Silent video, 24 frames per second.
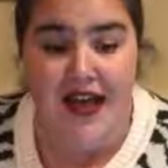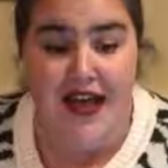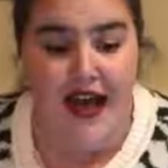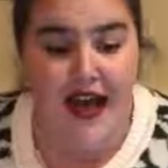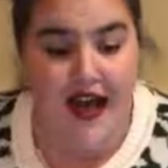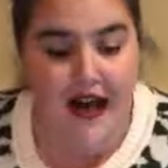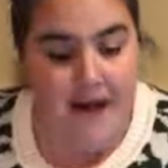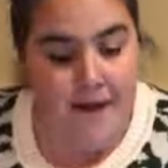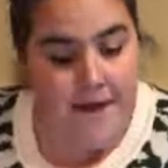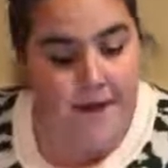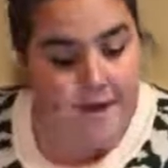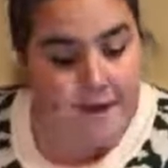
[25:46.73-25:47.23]

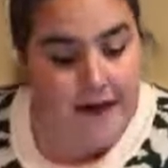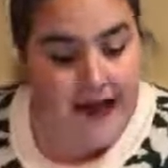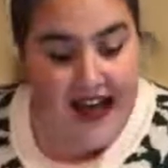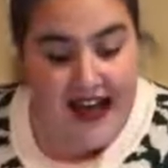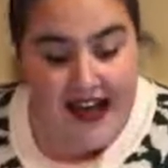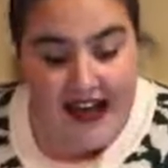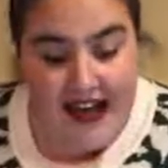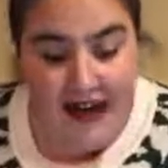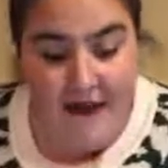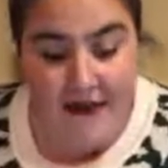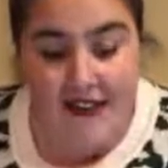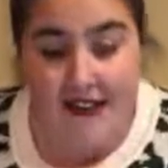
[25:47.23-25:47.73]
But
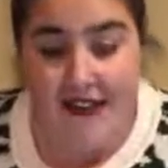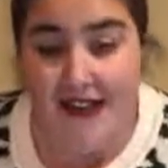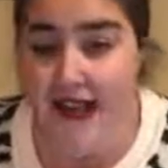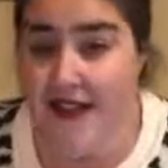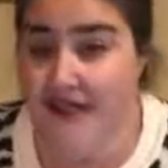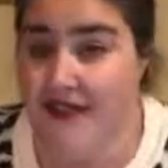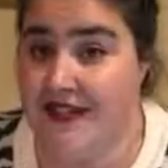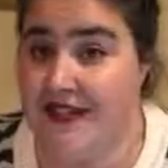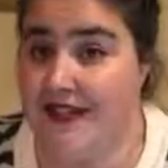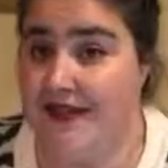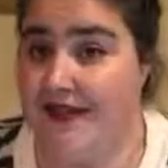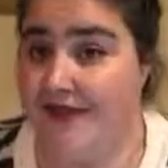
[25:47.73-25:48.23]
I would love
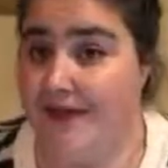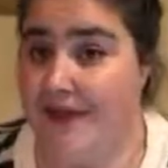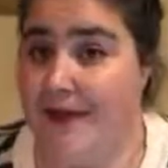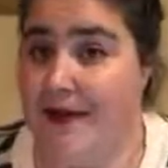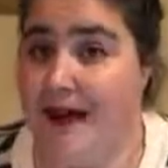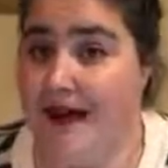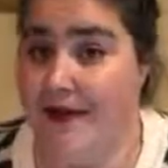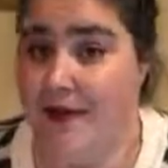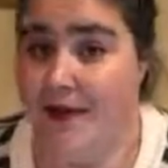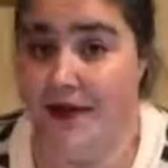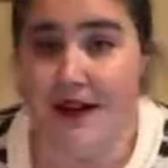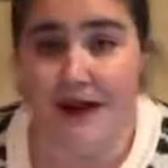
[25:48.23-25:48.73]
to hear from
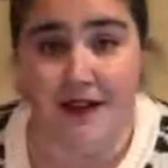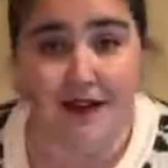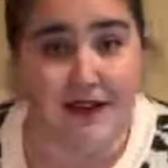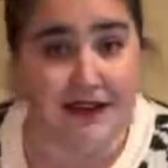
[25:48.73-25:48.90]
everyone else.